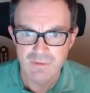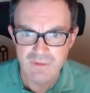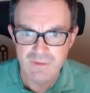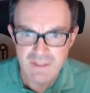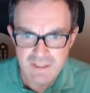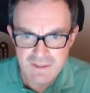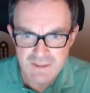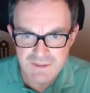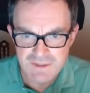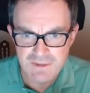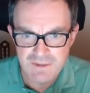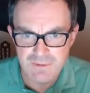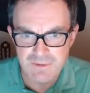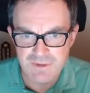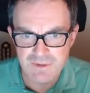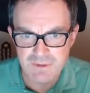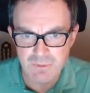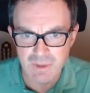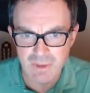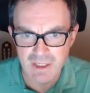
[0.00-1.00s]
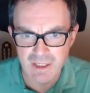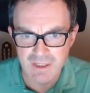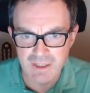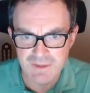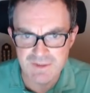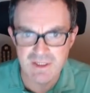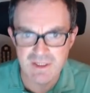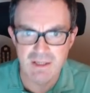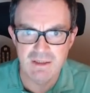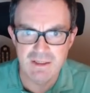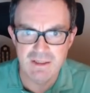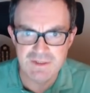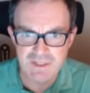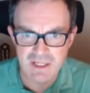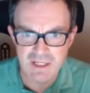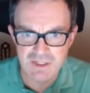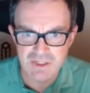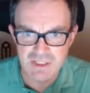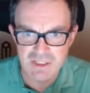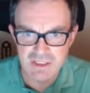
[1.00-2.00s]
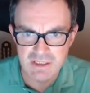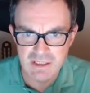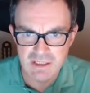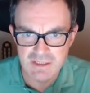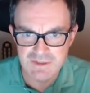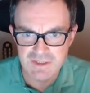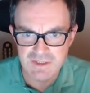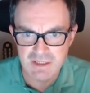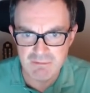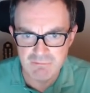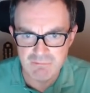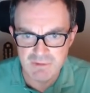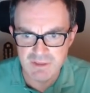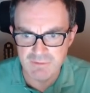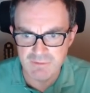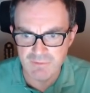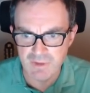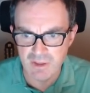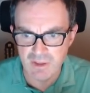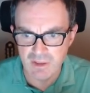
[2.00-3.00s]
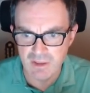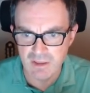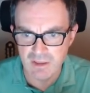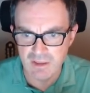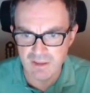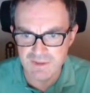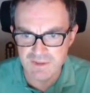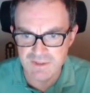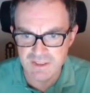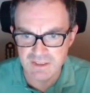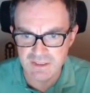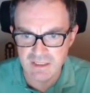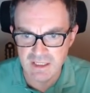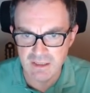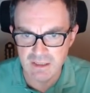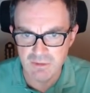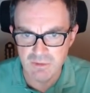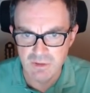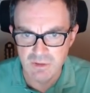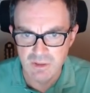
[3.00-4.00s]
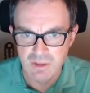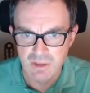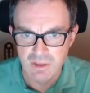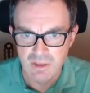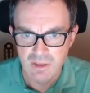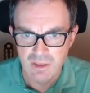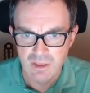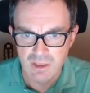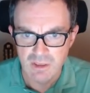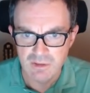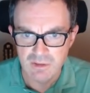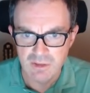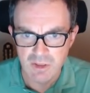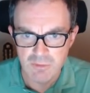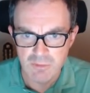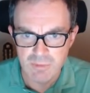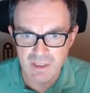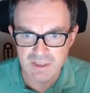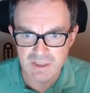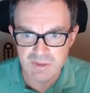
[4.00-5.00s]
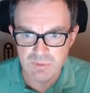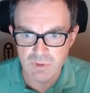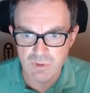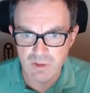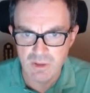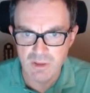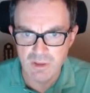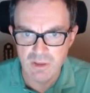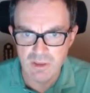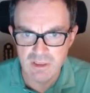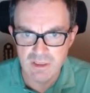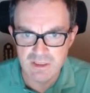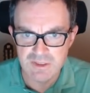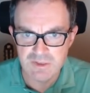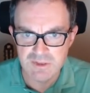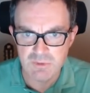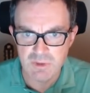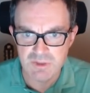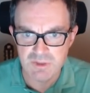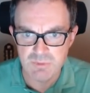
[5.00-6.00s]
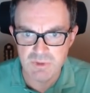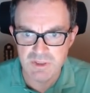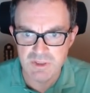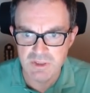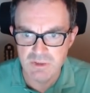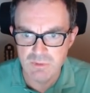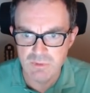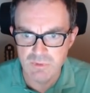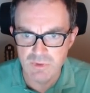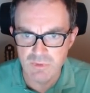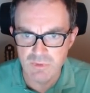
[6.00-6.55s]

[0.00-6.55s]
these two squares, now let's actually, let's get rid of the highlighting now and go back to our earlier squares. We knew